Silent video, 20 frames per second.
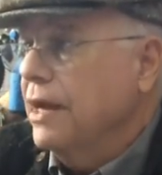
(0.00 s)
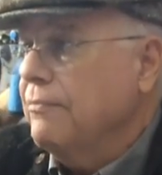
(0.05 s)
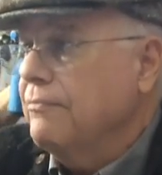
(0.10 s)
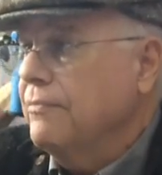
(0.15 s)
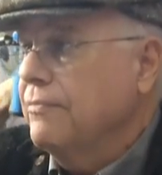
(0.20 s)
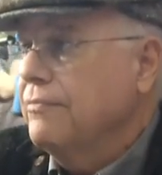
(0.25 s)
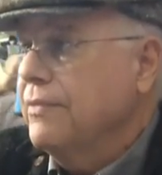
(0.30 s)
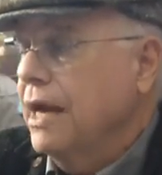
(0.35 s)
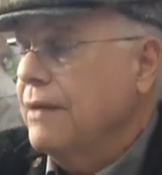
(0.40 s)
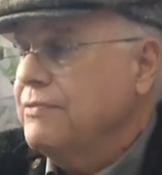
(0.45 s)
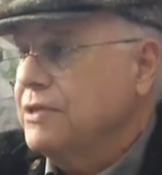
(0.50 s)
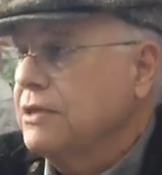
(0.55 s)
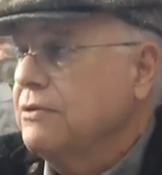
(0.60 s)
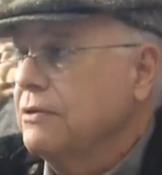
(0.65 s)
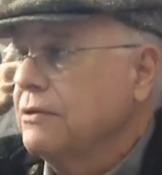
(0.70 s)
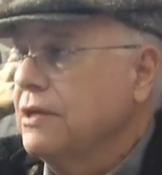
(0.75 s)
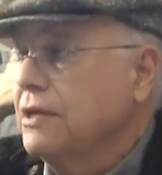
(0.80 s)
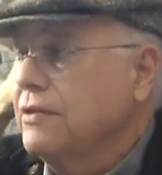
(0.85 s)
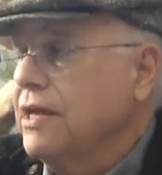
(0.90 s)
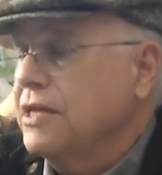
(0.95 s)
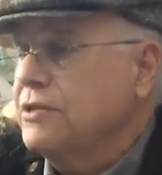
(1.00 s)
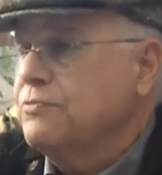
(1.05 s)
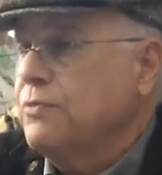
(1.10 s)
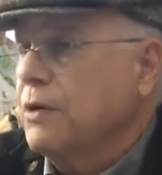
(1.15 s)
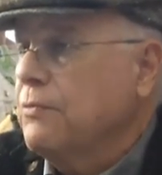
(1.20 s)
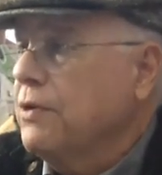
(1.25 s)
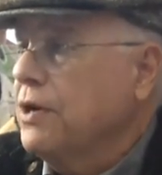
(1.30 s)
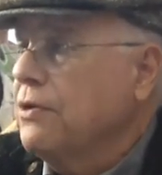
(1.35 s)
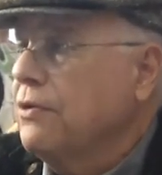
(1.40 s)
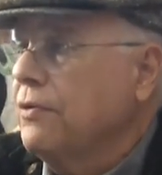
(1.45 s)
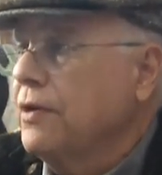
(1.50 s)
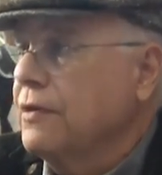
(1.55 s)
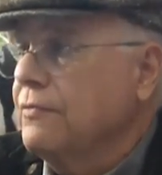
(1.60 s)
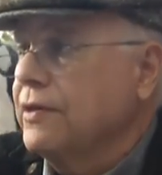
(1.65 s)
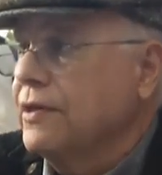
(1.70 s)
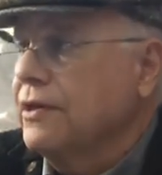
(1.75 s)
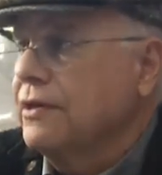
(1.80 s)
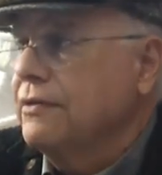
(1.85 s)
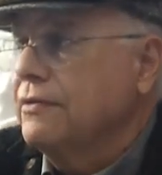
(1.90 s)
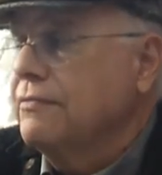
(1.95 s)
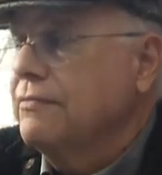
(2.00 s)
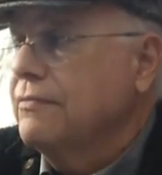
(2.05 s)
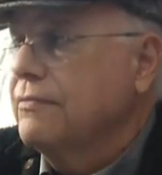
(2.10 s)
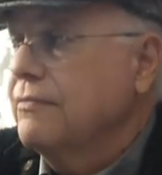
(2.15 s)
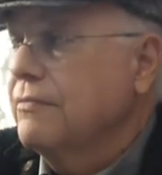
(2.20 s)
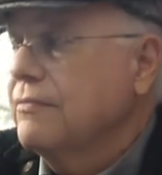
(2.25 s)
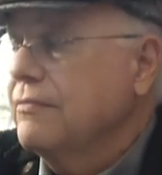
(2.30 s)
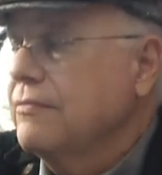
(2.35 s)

Absolutely, that's where we're going with it. Is it